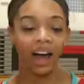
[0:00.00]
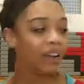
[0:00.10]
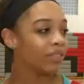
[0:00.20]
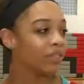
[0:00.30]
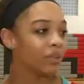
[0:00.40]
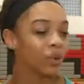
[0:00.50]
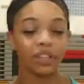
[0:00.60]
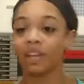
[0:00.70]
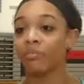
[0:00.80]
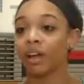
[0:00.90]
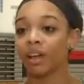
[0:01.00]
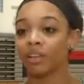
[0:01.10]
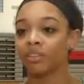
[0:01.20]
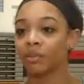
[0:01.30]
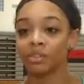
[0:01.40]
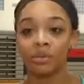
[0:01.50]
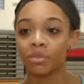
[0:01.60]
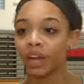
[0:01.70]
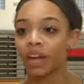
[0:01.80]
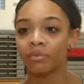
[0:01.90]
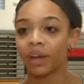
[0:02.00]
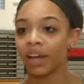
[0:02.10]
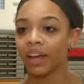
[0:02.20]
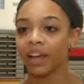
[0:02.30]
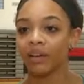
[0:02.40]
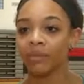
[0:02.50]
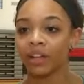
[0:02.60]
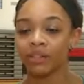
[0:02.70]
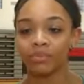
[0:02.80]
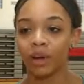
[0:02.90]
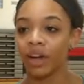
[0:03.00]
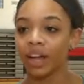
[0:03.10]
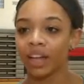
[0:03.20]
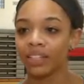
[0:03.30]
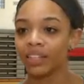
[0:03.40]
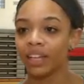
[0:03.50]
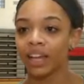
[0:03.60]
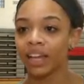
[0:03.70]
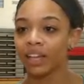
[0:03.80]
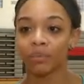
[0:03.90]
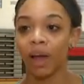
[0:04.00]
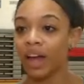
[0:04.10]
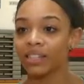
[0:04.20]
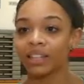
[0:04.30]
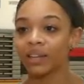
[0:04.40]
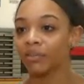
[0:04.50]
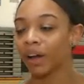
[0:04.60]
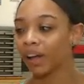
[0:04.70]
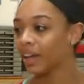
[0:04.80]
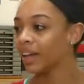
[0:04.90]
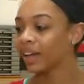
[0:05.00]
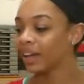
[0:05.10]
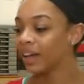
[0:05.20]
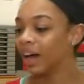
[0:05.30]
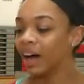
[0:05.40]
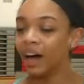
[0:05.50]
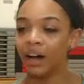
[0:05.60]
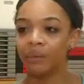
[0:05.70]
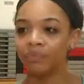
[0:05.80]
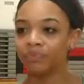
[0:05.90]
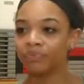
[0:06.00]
I've worked on my my jump shot, my my ball handling, and passing, my um,